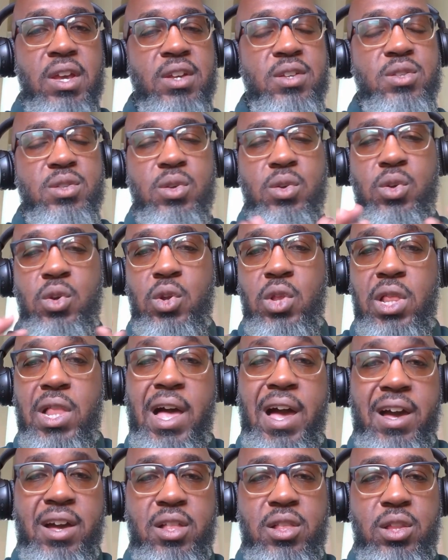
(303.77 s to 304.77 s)
So you're a
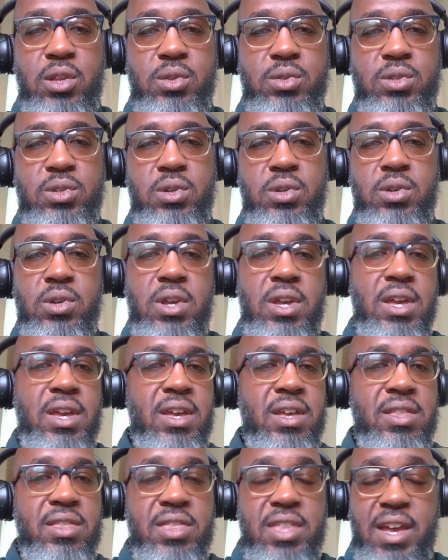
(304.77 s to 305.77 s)
lot closer.
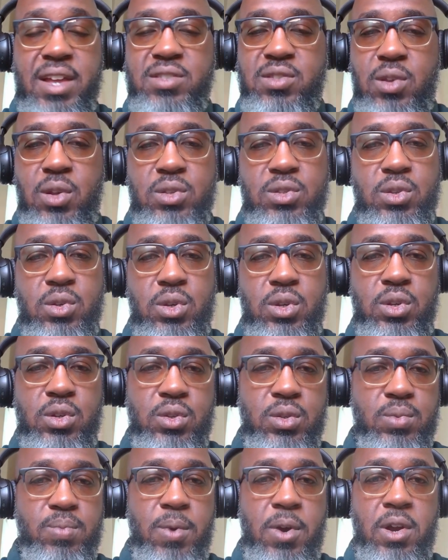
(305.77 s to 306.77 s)
That's also a
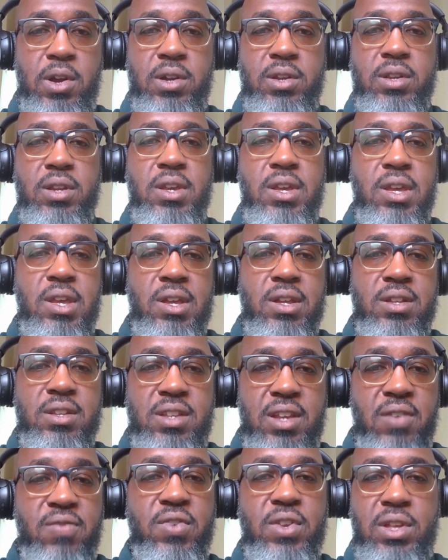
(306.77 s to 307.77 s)
huge part.
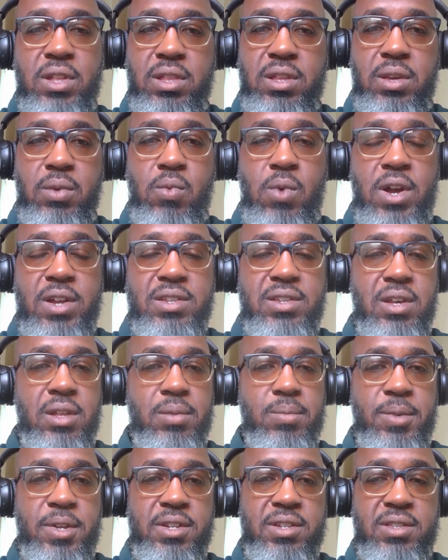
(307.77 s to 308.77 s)
Definitely why
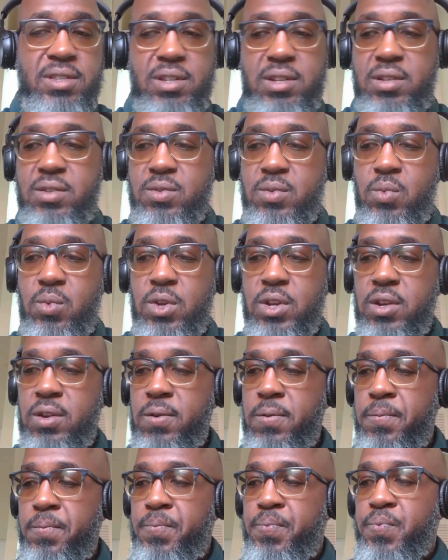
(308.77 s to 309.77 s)
telemedicine is a winner.
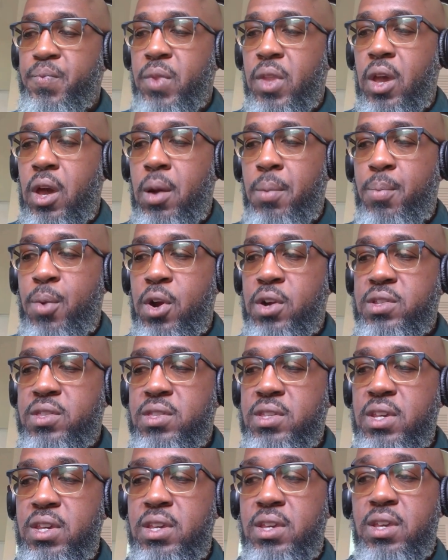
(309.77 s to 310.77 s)
Part
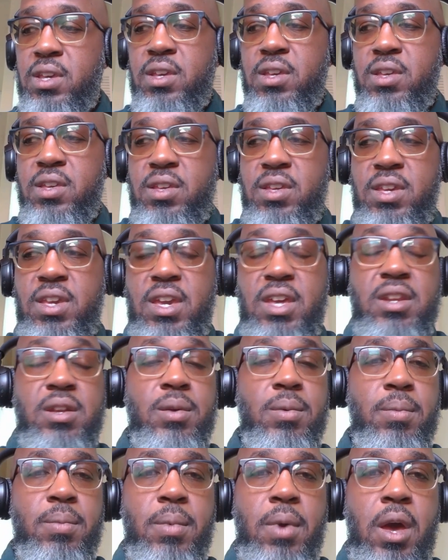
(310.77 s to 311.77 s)
C, you get
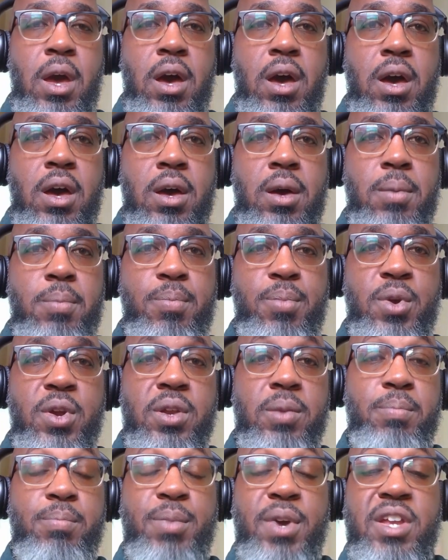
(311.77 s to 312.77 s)
a
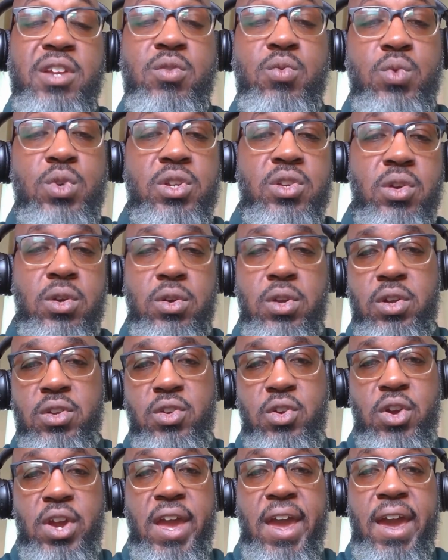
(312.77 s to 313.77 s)
better return on
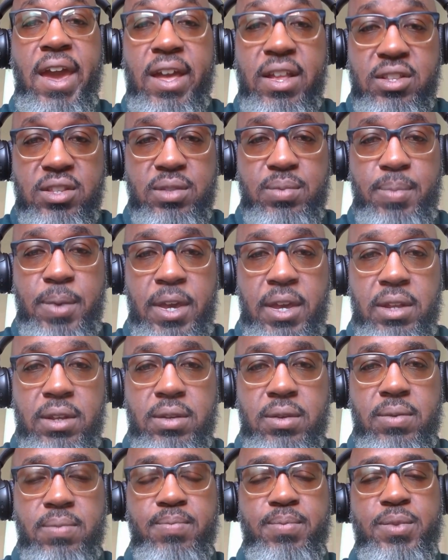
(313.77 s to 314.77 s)
your ad spend.